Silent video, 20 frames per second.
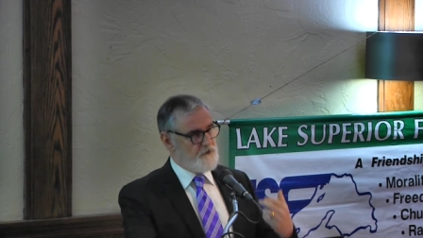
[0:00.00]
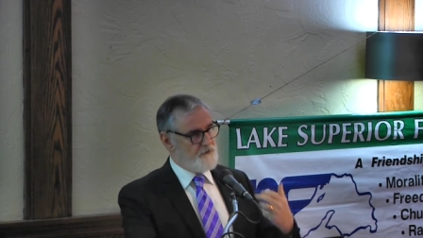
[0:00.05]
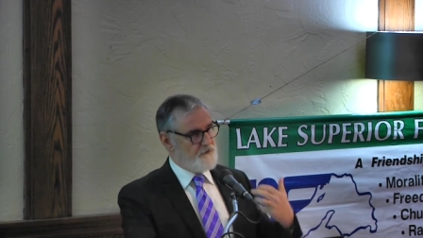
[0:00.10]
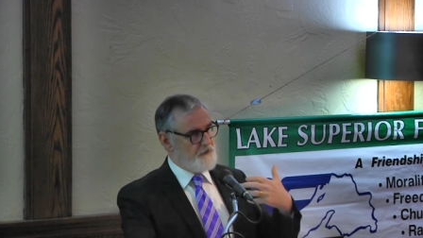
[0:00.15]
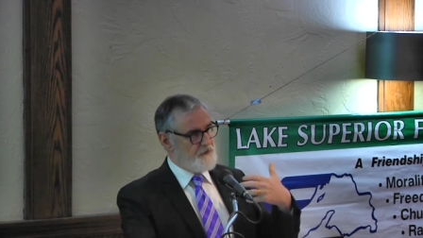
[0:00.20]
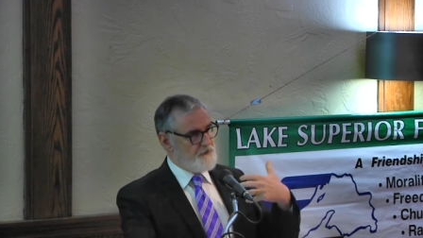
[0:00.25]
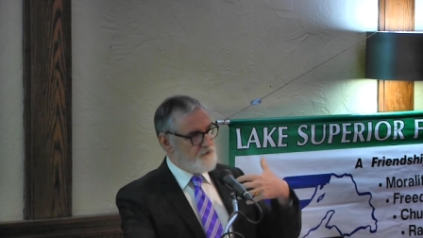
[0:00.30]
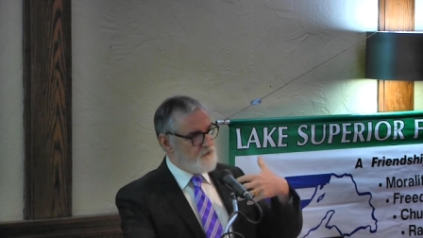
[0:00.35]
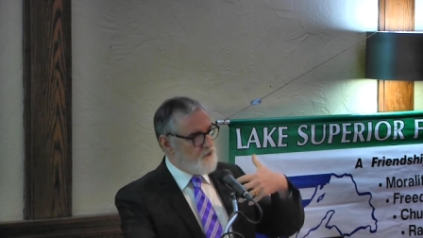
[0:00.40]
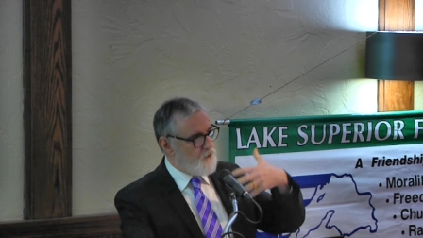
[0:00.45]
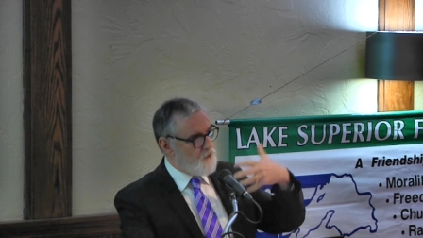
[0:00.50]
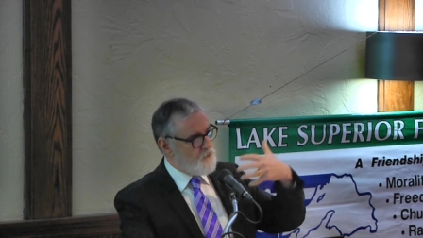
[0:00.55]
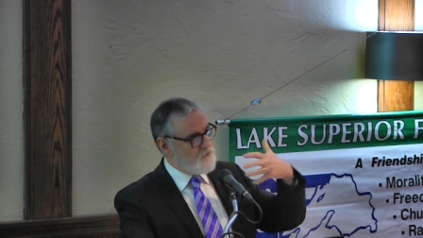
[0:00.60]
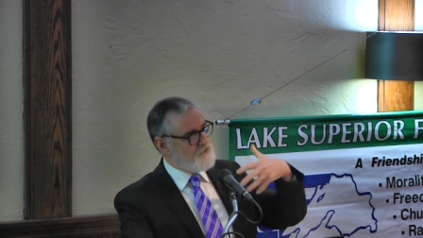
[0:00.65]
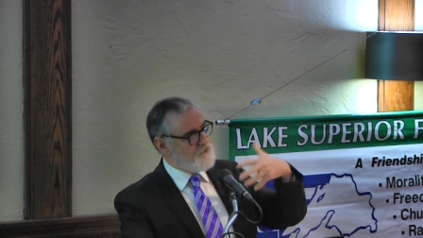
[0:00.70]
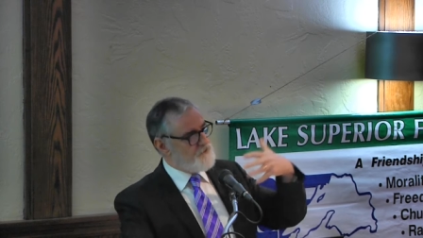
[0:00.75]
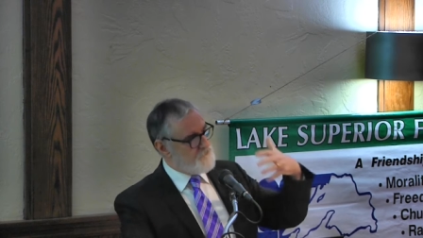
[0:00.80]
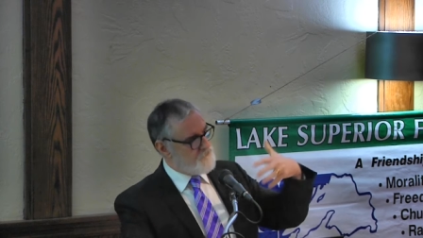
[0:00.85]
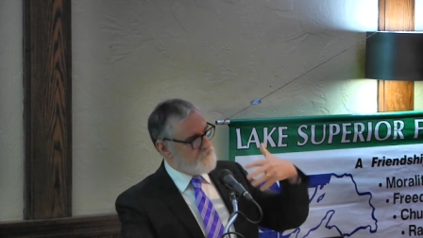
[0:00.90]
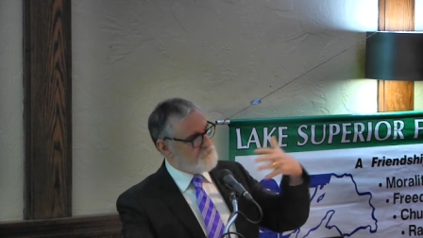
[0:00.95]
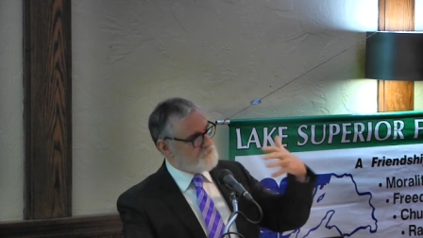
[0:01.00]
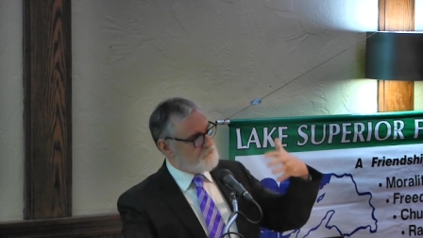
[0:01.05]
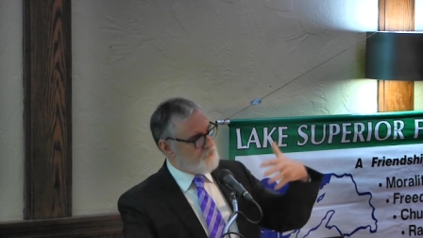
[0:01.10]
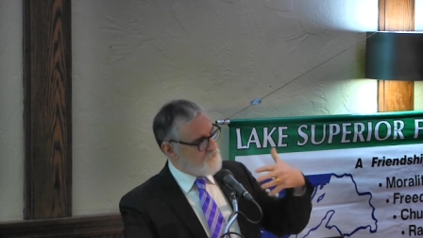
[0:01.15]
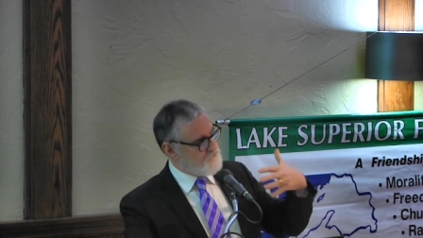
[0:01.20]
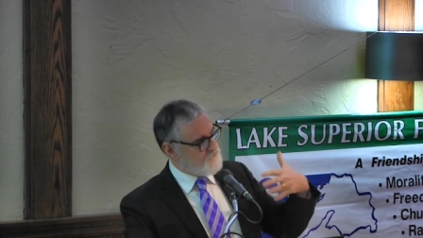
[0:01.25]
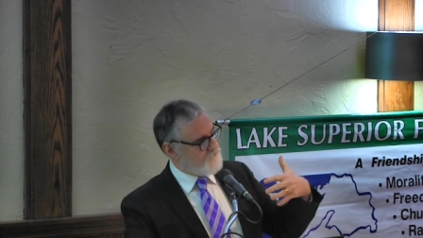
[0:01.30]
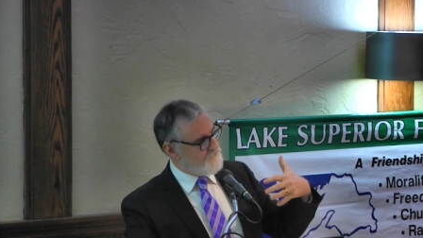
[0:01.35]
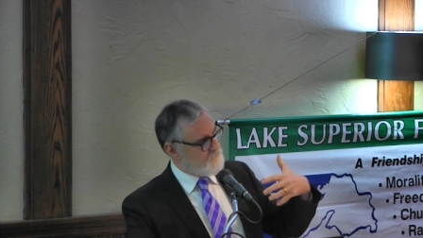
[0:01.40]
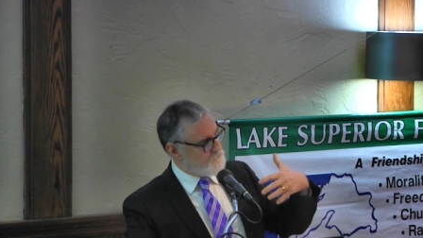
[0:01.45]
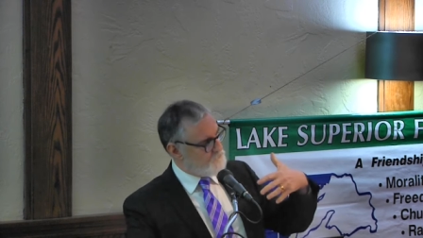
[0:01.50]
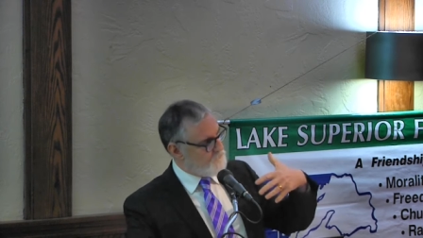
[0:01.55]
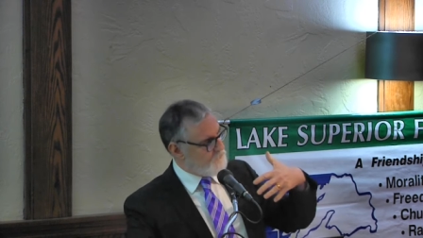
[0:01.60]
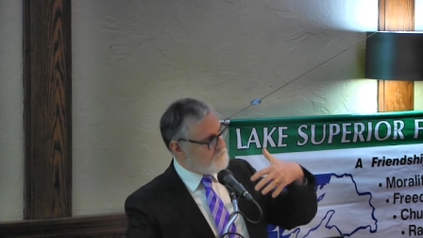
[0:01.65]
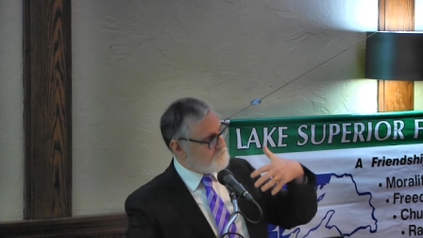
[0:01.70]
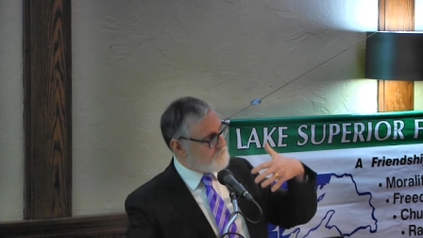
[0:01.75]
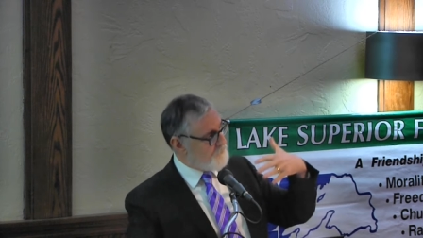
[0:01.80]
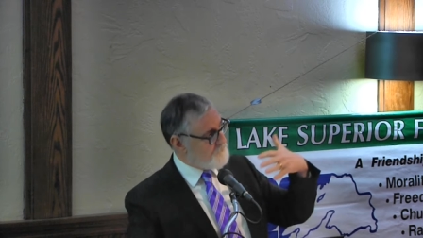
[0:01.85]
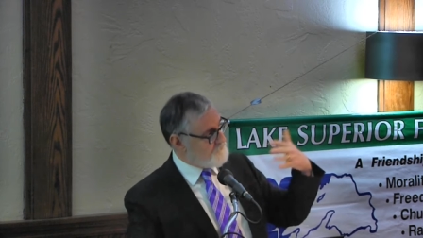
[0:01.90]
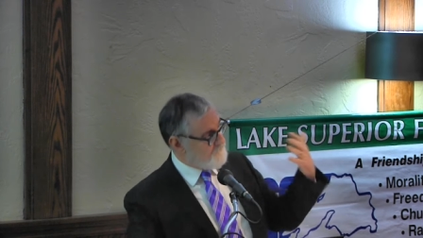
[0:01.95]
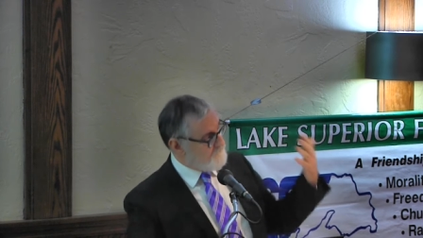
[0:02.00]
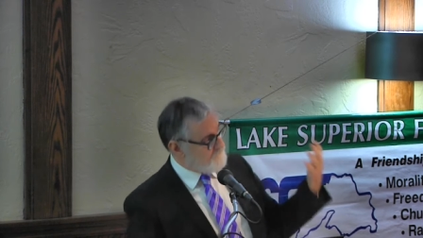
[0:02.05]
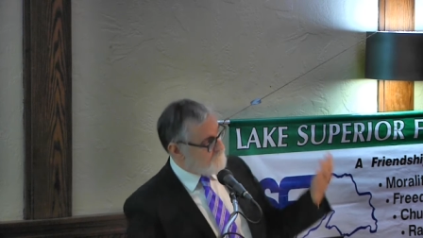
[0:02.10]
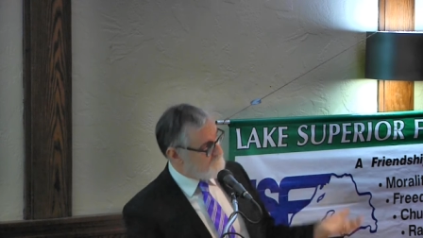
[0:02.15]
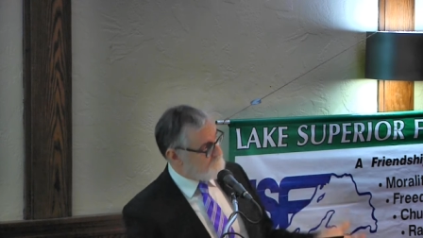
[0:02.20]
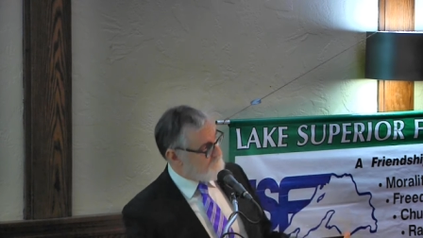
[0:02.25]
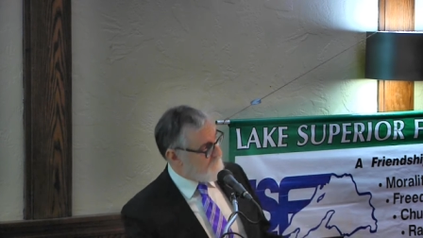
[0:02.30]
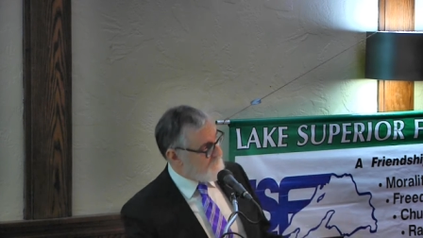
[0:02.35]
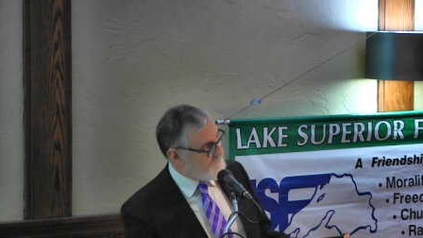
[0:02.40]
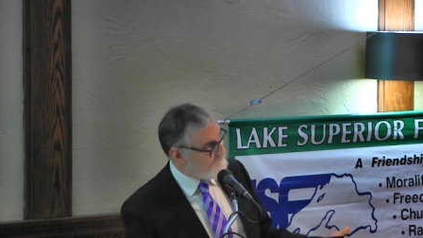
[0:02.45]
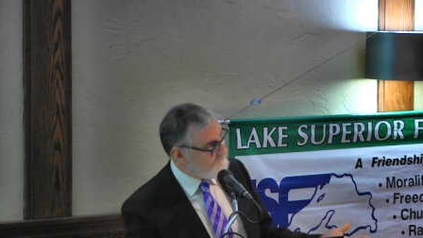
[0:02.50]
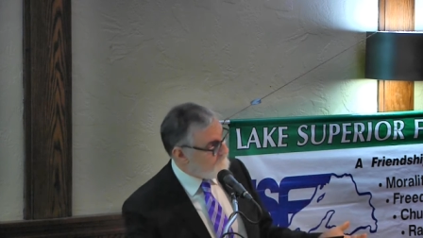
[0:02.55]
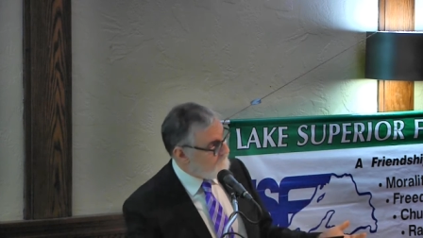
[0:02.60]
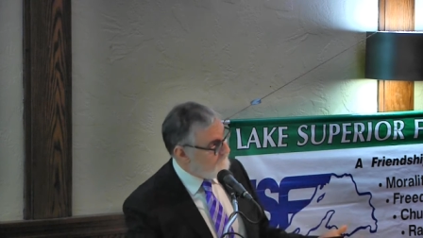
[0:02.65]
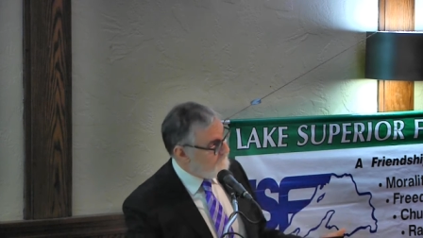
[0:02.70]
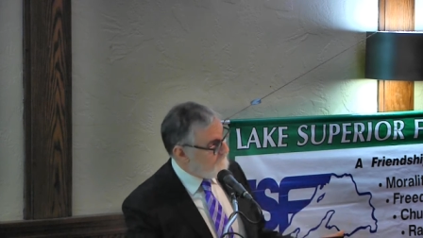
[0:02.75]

that no decent person will participate,